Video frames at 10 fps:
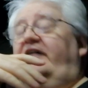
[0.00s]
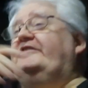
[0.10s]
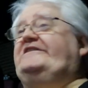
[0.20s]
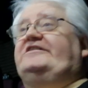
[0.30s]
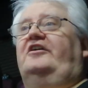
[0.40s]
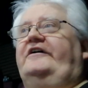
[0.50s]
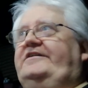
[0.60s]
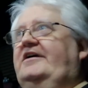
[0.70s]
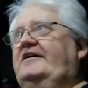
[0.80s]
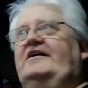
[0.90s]
Others
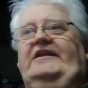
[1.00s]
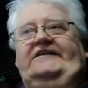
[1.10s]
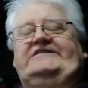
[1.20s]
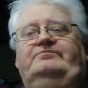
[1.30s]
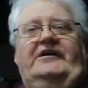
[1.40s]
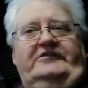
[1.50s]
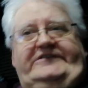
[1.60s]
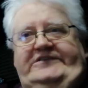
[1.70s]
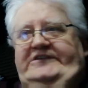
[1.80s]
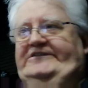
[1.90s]
like collecting
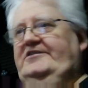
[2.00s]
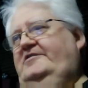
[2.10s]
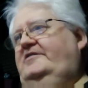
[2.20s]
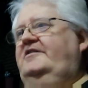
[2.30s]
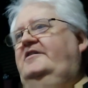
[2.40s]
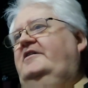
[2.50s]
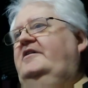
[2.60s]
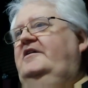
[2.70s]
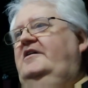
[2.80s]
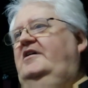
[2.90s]
posters.
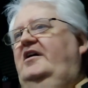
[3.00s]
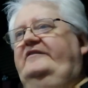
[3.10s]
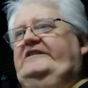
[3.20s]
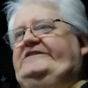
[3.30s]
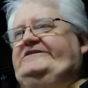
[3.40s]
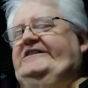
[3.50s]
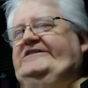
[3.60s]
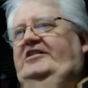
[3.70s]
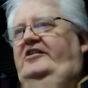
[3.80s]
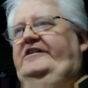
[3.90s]
Others
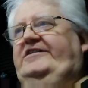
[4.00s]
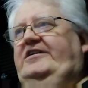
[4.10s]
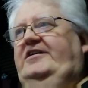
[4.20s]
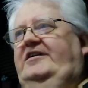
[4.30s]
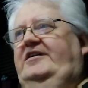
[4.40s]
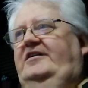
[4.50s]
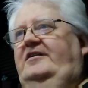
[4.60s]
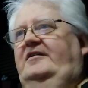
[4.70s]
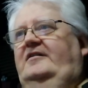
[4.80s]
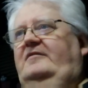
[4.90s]
just like
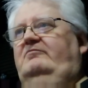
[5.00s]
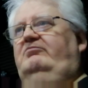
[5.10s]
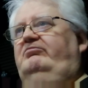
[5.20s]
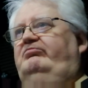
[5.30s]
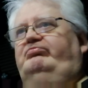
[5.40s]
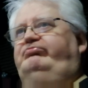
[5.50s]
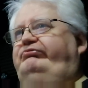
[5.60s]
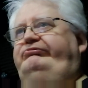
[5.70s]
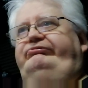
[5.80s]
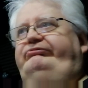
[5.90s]
um,
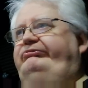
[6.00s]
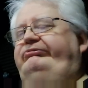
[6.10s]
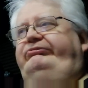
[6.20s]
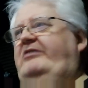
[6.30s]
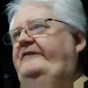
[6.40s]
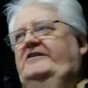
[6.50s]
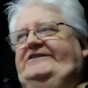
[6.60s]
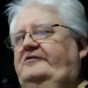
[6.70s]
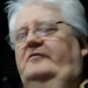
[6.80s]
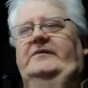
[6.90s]
other
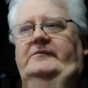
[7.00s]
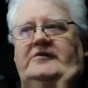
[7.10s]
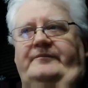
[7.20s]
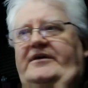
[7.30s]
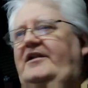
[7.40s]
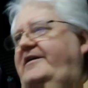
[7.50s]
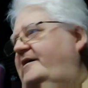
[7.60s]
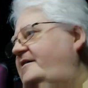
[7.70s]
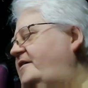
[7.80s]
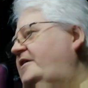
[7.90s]
sort of
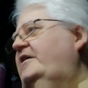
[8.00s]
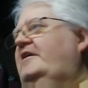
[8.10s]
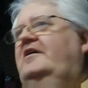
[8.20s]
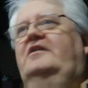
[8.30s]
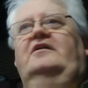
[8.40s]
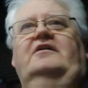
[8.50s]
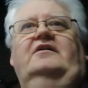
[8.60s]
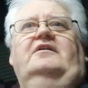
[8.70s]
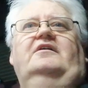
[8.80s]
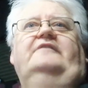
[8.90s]
memorabilia. Uh,
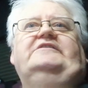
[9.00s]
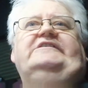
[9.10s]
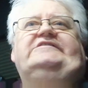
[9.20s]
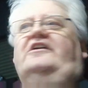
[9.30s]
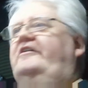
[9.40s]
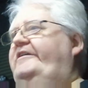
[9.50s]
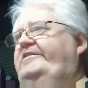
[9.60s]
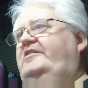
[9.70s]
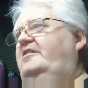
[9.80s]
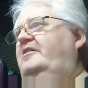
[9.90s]
others
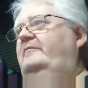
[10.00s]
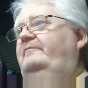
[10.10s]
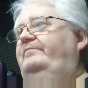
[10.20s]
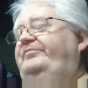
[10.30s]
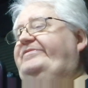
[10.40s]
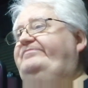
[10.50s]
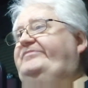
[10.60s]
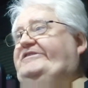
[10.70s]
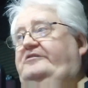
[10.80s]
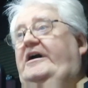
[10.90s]
like um,
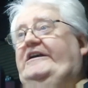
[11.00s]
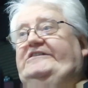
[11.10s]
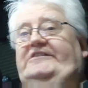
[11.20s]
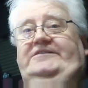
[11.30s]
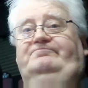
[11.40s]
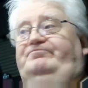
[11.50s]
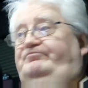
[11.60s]
to actually